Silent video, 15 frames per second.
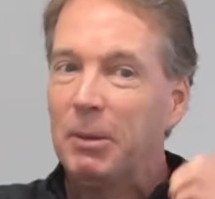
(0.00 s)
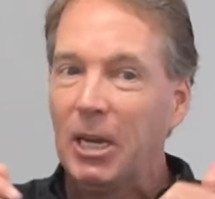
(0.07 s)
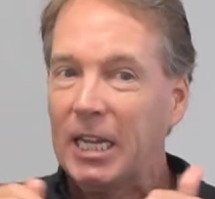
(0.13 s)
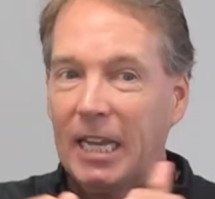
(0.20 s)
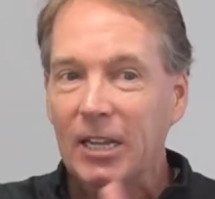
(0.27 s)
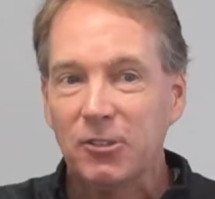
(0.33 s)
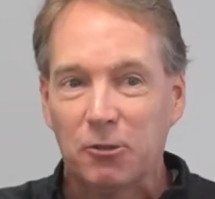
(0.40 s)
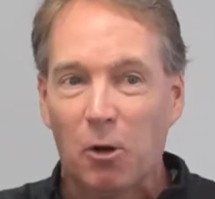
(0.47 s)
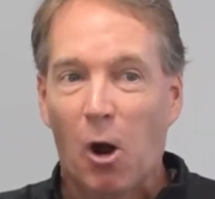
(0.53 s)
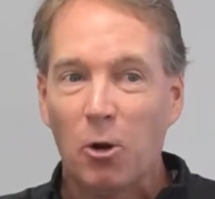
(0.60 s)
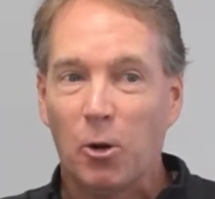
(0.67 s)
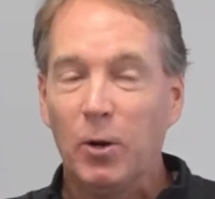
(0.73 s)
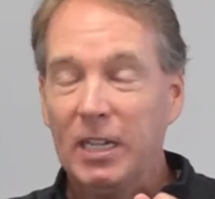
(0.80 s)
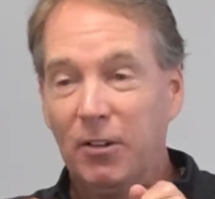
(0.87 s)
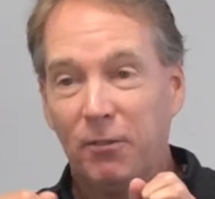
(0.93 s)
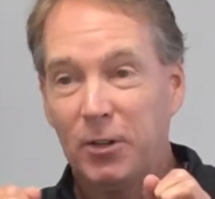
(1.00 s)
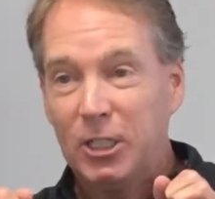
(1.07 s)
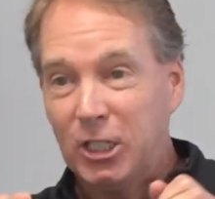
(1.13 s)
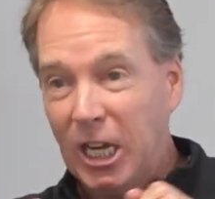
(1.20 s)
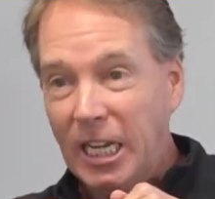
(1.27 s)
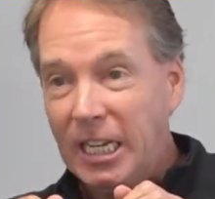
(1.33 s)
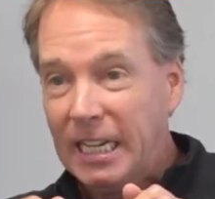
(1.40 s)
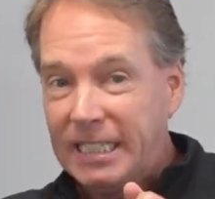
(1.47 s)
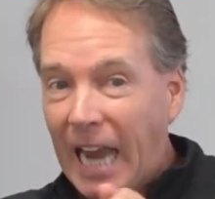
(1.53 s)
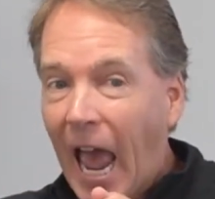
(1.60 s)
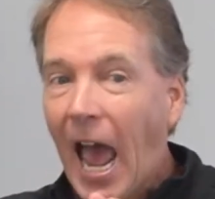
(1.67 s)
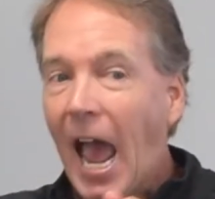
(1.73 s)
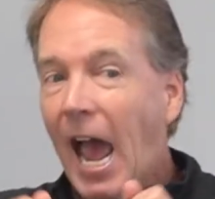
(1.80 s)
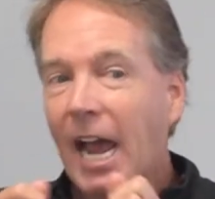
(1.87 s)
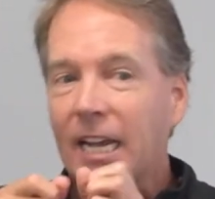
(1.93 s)
and the kids are all going to Virginia
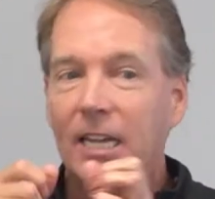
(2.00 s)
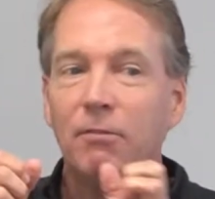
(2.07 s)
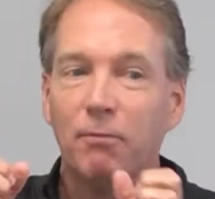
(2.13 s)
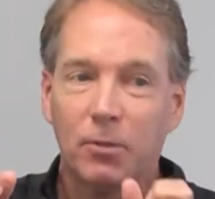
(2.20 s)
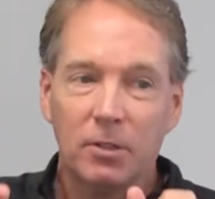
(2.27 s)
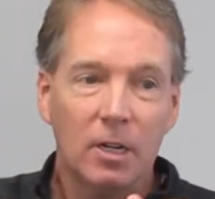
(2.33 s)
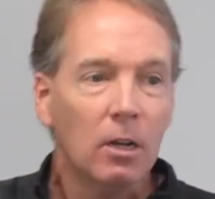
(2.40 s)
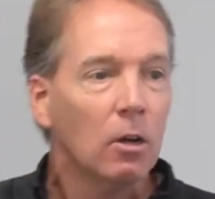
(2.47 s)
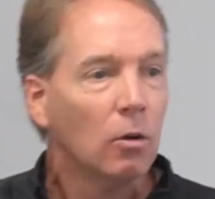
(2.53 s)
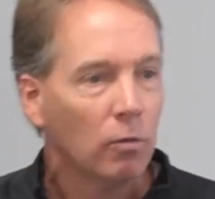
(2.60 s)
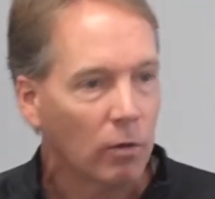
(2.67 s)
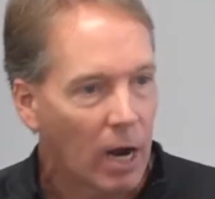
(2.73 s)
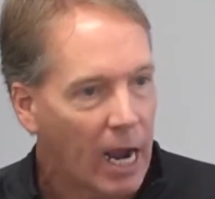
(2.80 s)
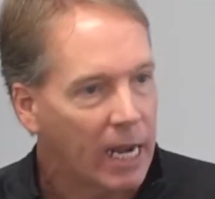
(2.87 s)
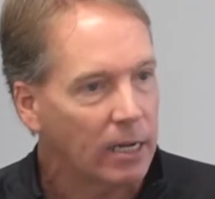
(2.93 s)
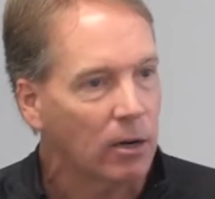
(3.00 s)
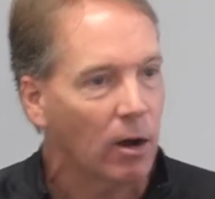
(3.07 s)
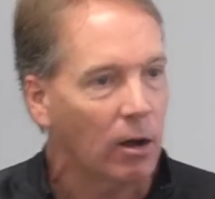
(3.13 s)
Tech, and right, and